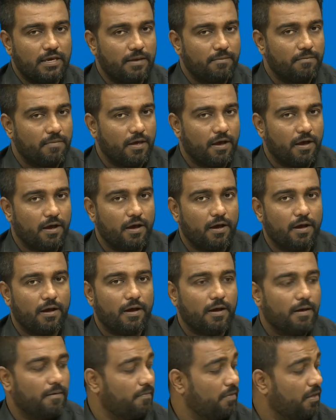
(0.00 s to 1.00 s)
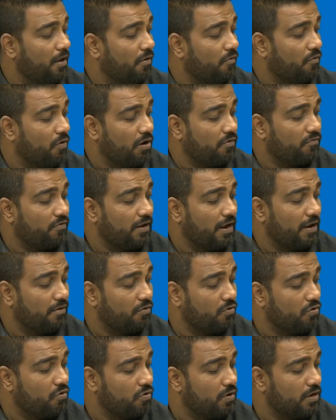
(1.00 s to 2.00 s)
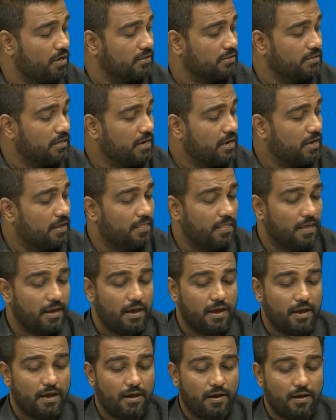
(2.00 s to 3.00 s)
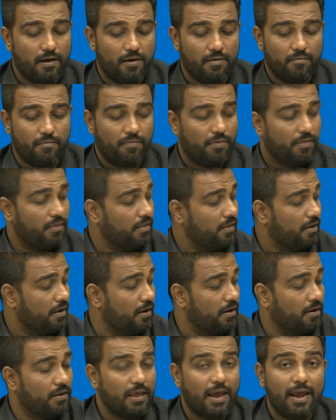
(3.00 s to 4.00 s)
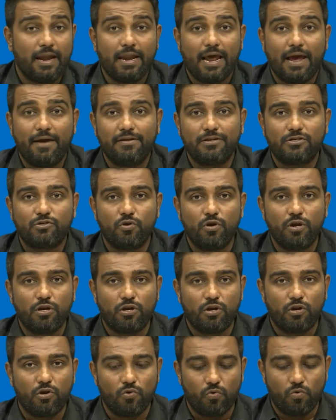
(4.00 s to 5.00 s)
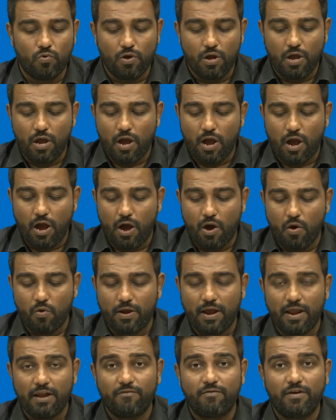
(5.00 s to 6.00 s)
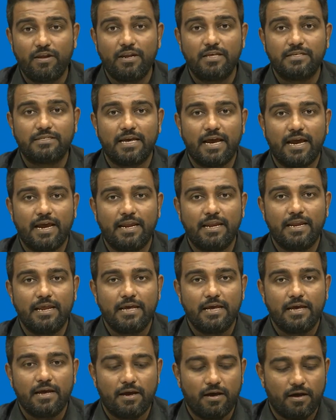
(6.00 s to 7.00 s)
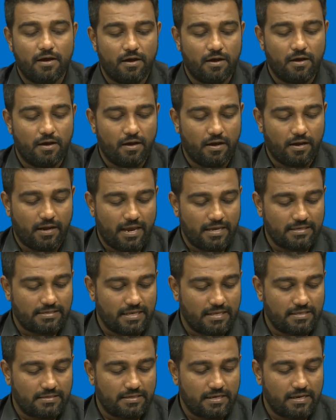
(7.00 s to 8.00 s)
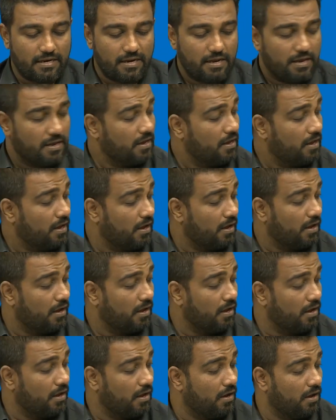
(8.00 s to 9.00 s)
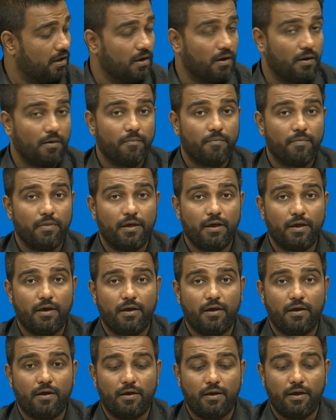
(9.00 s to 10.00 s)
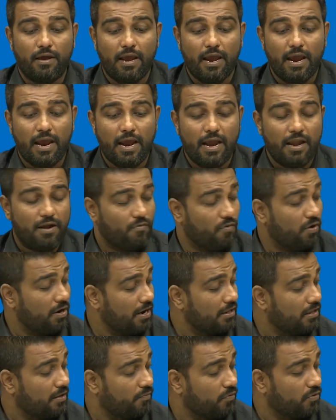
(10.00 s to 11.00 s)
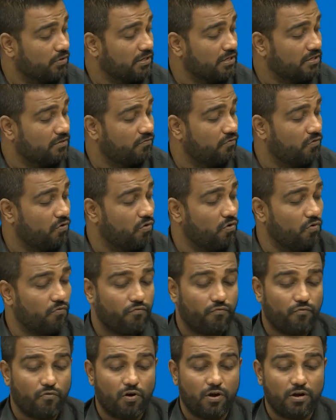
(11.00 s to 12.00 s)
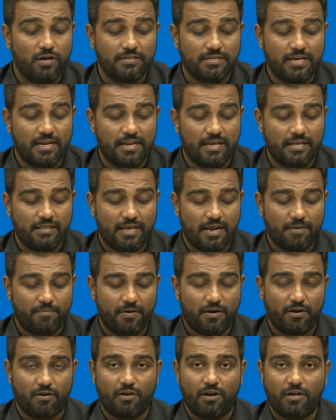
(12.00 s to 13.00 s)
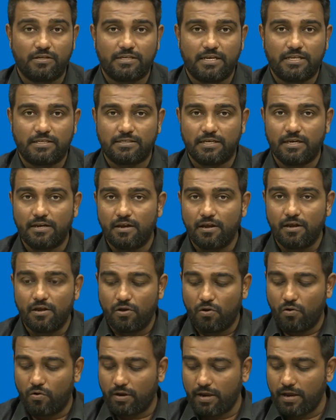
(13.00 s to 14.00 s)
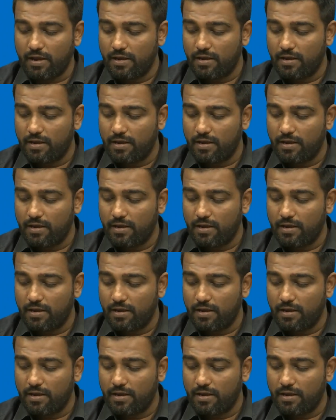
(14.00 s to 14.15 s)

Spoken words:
what we have to do is that I will show it to you how can we design a gas sensor and what are the process flow for designing that particular sensor. Okay.